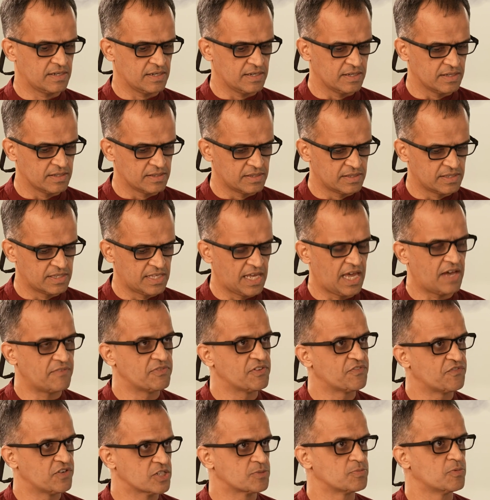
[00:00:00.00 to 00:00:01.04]
they have
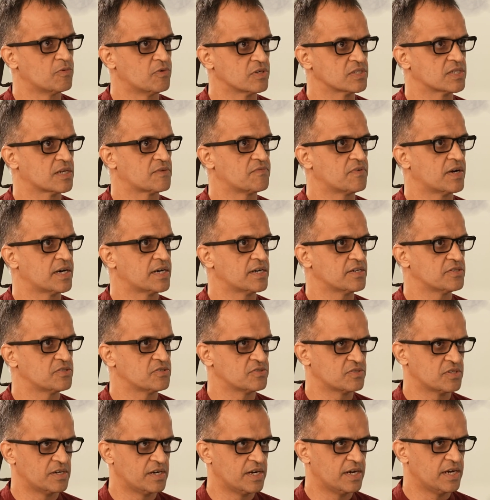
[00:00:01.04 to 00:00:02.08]
the first movers
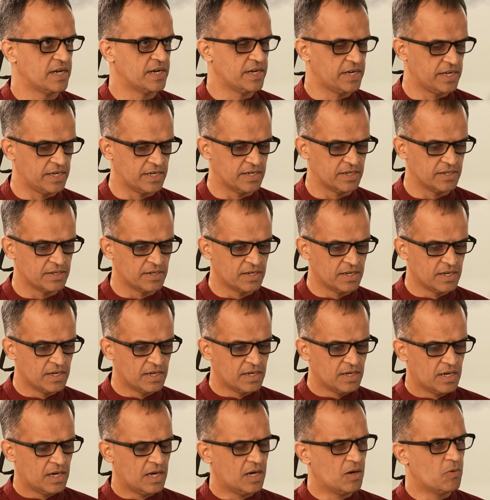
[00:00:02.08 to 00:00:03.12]
advantages in India?
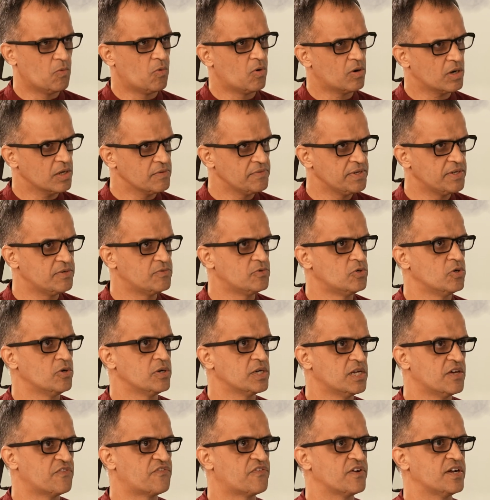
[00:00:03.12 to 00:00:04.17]
What are we
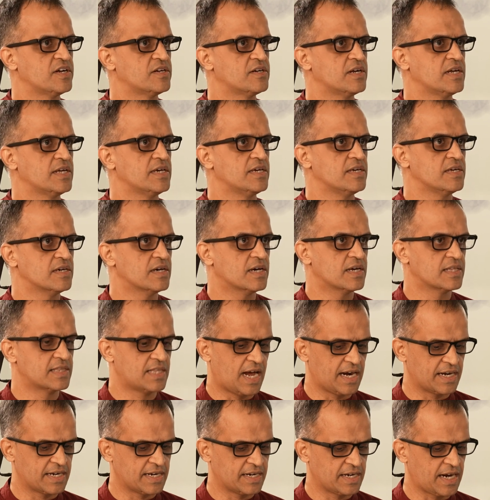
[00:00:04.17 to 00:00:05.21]
doing differently
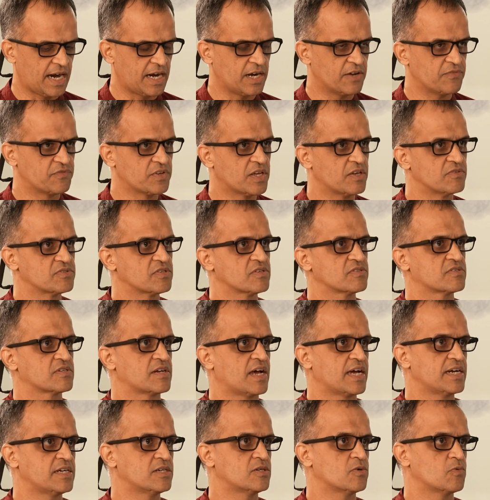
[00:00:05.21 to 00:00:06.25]
that kind of gives us the
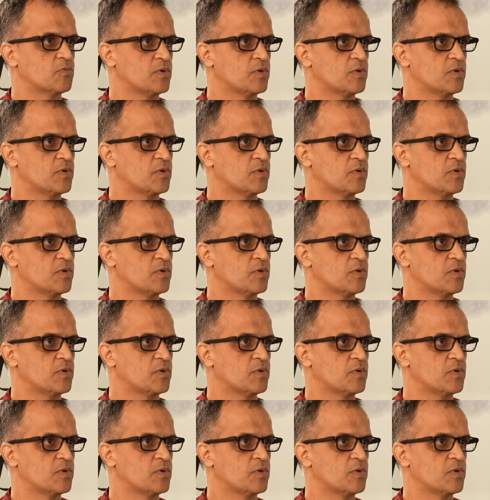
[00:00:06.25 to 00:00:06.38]
right to